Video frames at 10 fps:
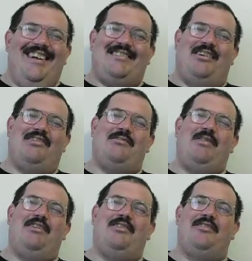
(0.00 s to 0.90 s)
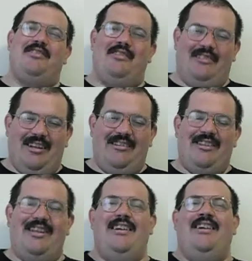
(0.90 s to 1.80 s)
Talk about your
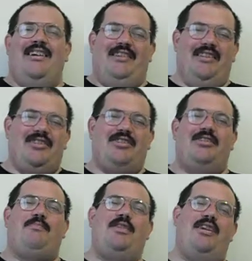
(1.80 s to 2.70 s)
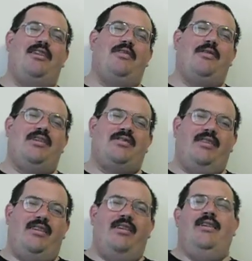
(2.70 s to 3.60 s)
hilarity. This should be
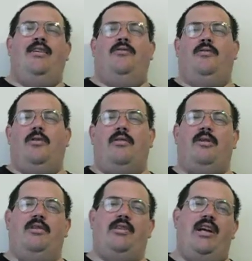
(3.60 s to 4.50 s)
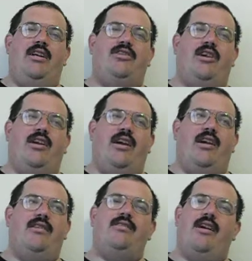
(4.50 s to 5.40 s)
interesting for both AJ
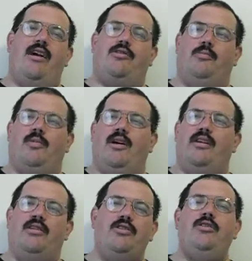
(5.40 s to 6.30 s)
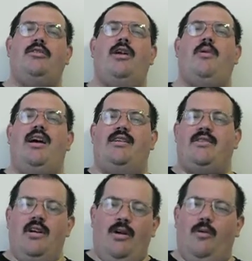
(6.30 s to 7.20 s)
and Daniel Bryan. The newlyweds
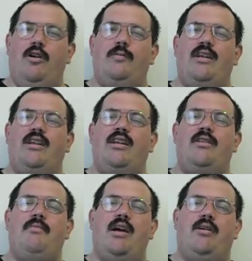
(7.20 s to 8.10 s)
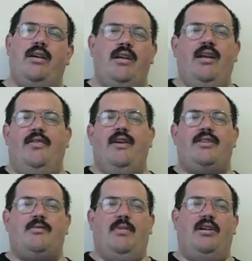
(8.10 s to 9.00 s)
will be getting married
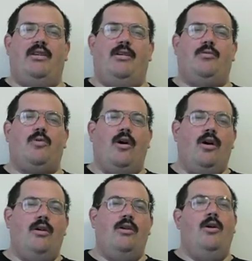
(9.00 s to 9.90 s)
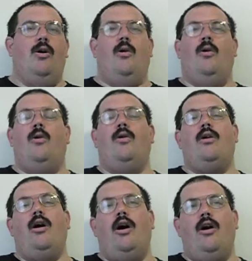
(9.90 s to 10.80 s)
this Monday on Raw,
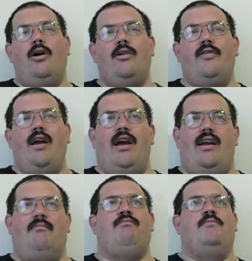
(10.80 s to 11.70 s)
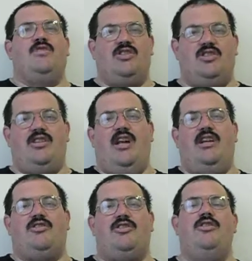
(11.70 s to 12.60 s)
or are they? Stay
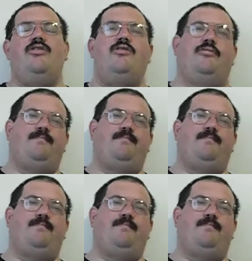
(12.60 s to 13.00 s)
tuned.